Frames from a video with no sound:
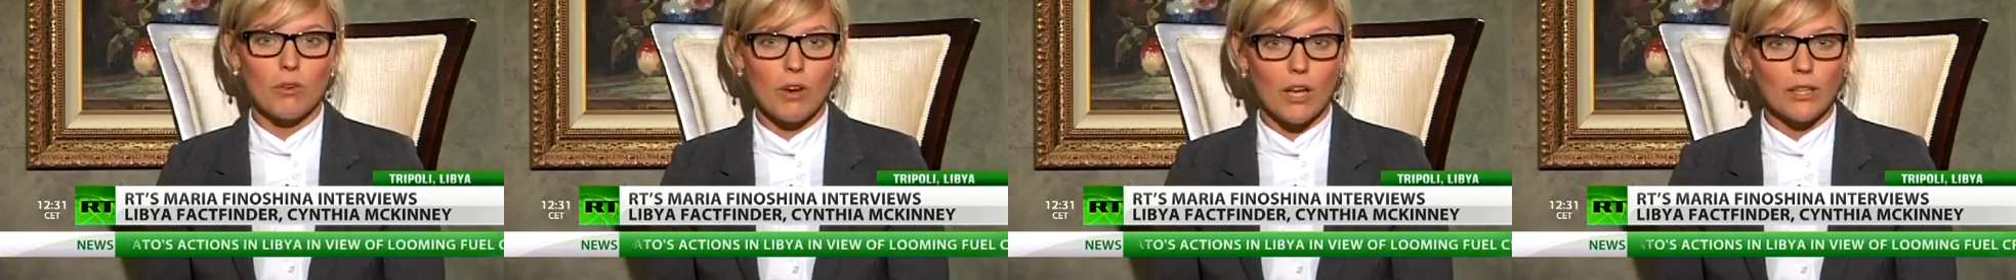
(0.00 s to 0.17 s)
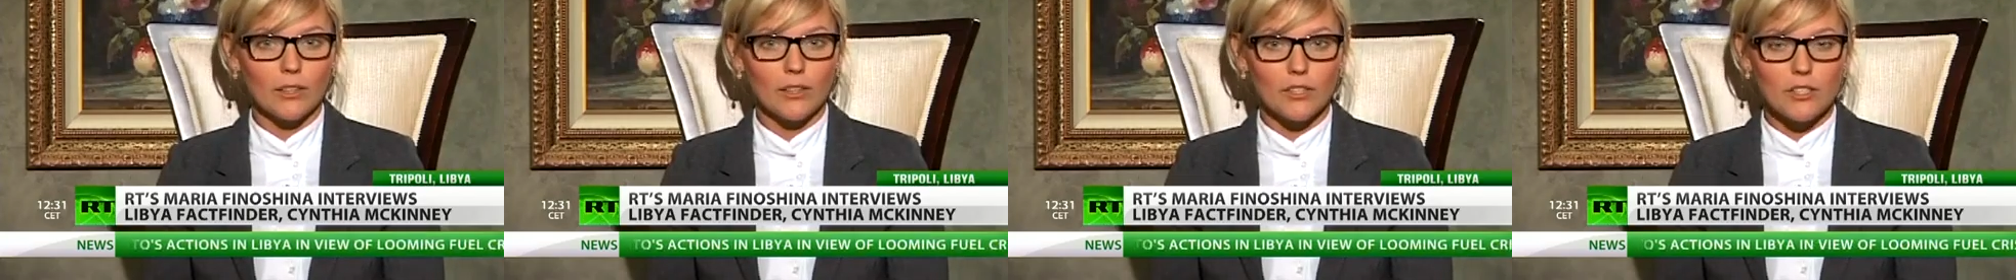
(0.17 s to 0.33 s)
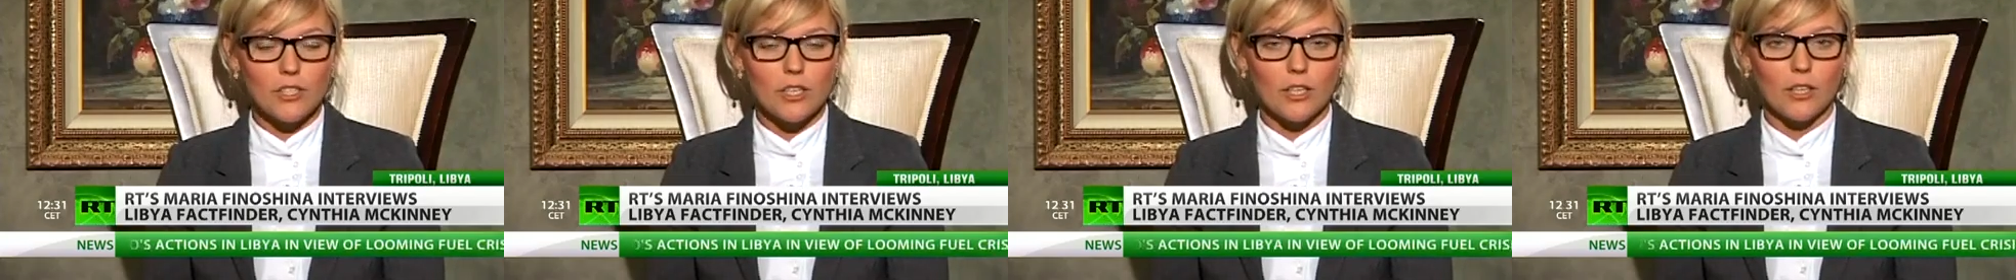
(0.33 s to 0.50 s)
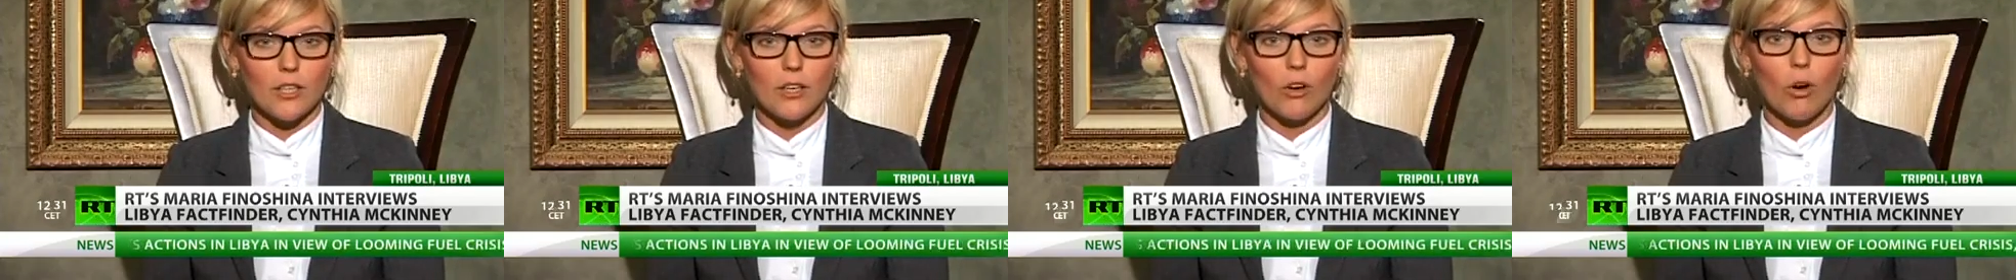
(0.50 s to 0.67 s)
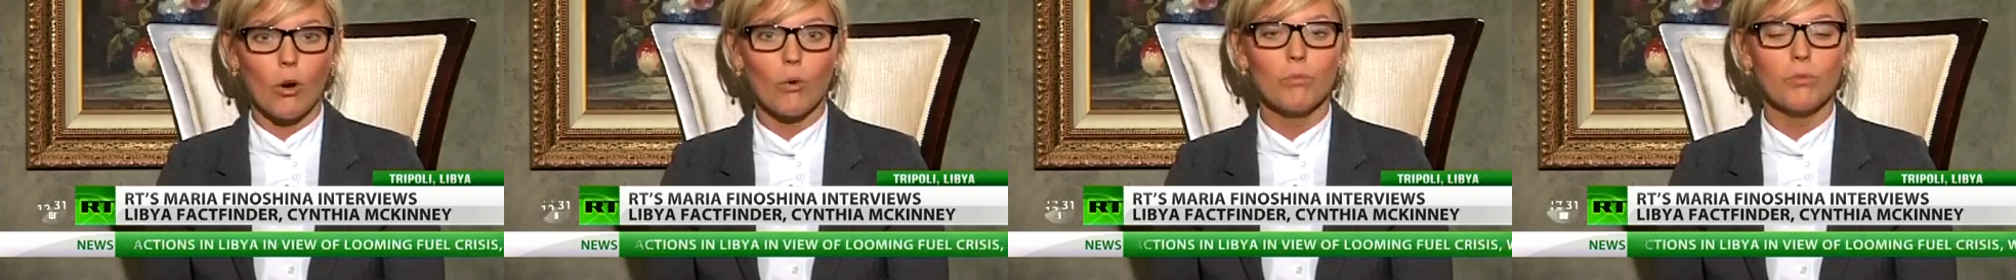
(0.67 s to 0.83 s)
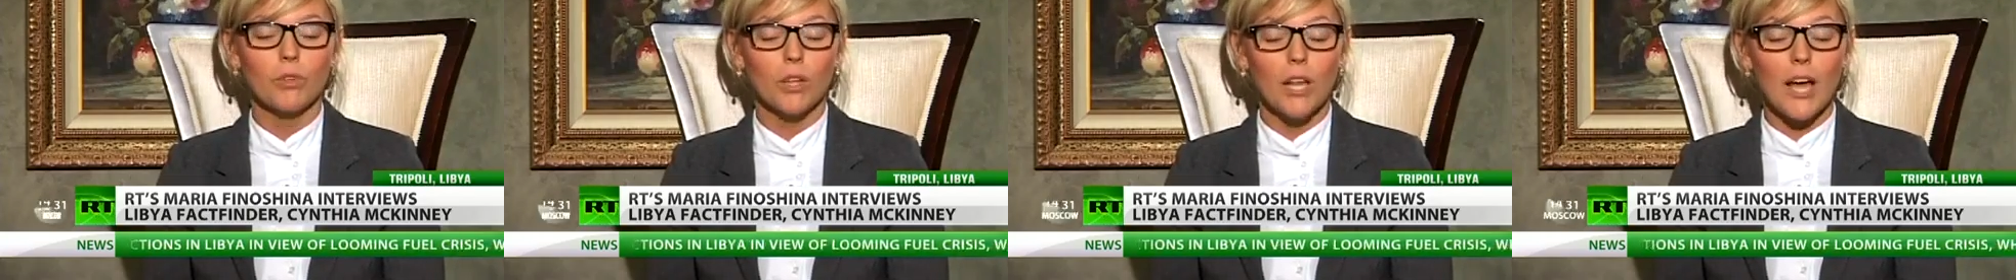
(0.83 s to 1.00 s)
reality
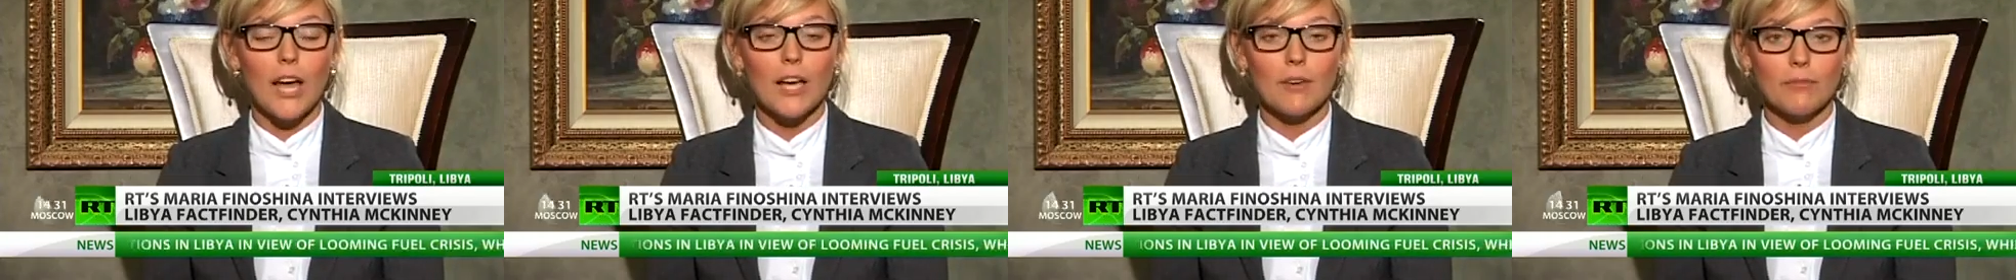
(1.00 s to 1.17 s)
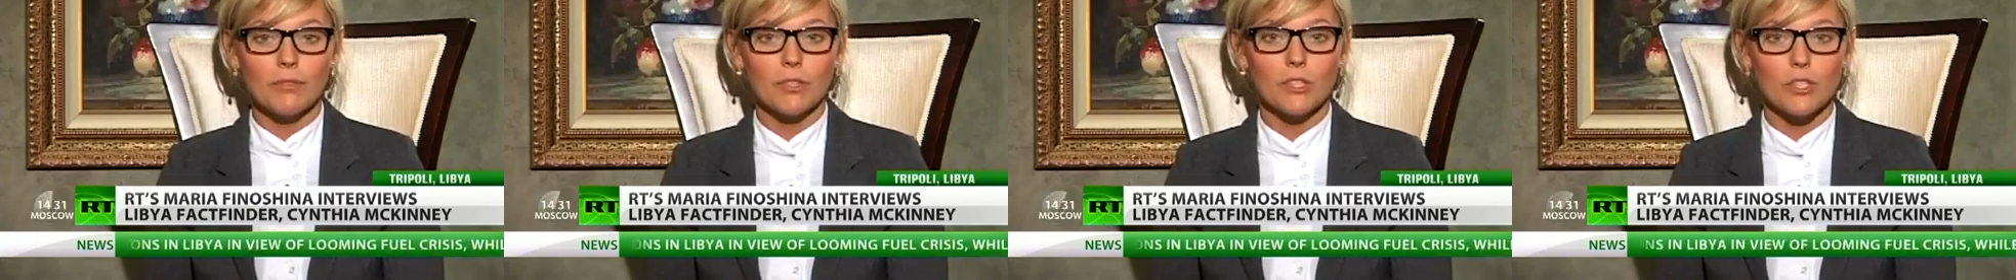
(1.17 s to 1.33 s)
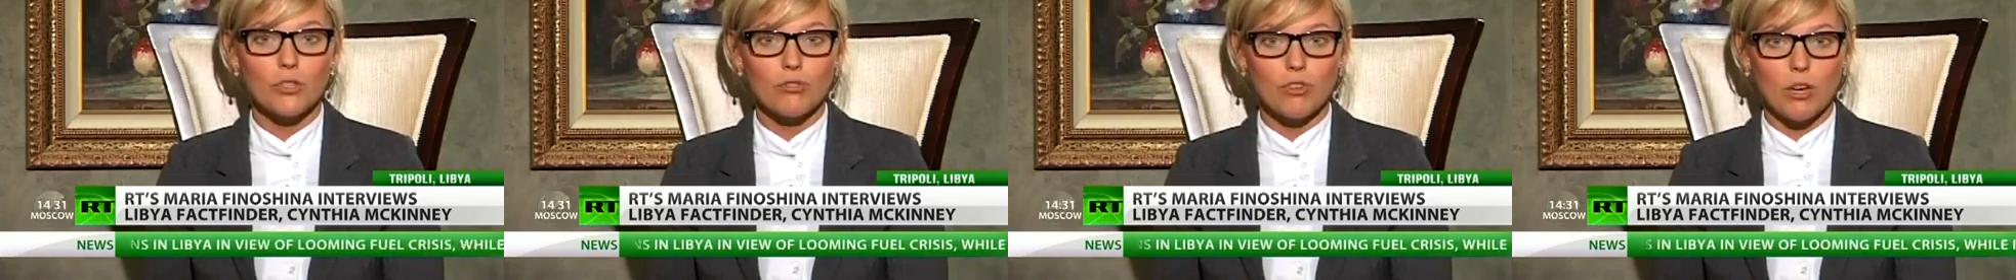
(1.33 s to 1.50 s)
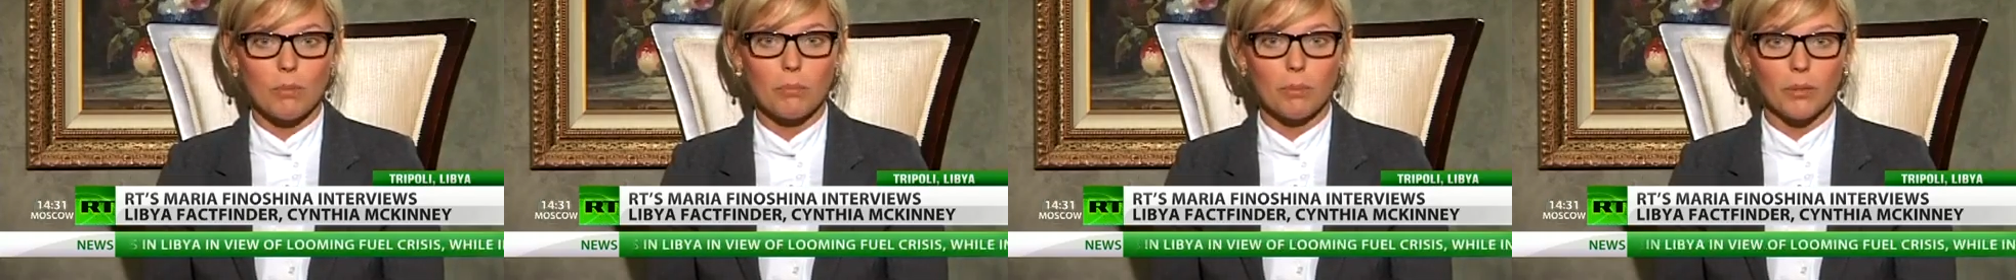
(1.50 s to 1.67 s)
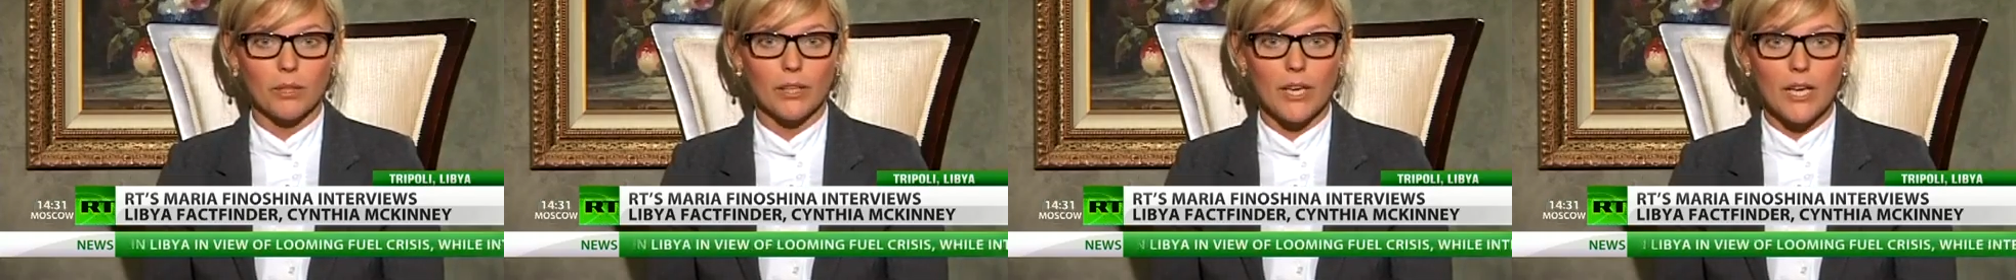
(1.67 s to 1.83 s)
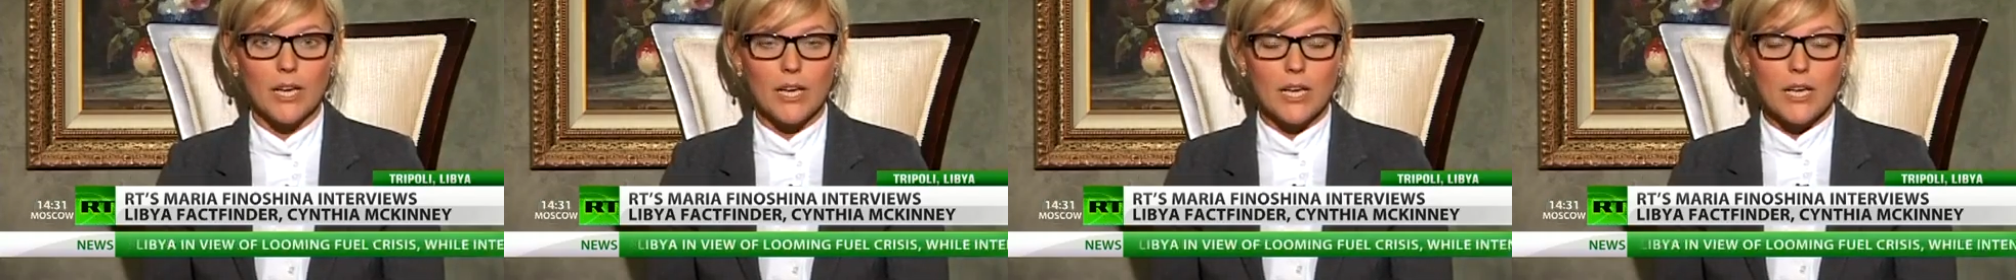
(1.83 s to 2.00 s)
of life in
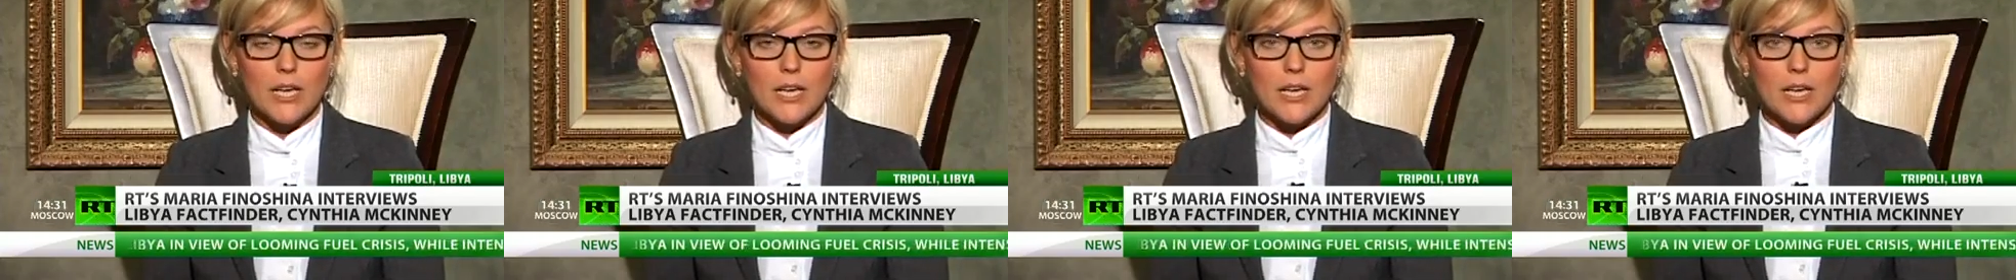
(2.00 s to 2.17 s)
Tripoli